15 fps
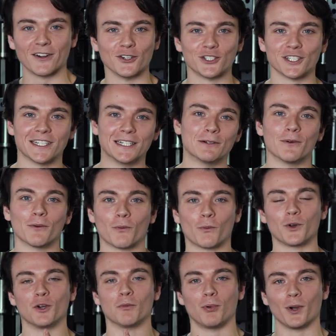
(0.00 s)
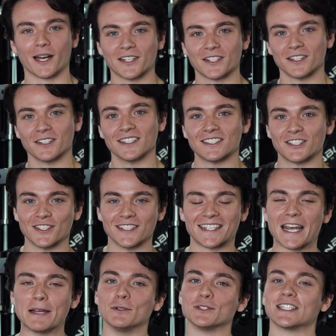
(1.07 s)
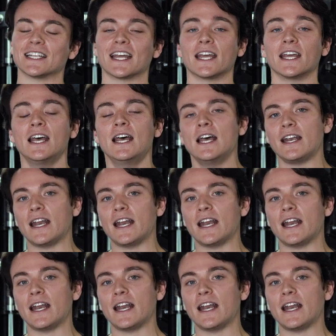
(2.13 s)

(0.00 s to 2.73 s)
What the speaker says: energy you're bringing to the table today.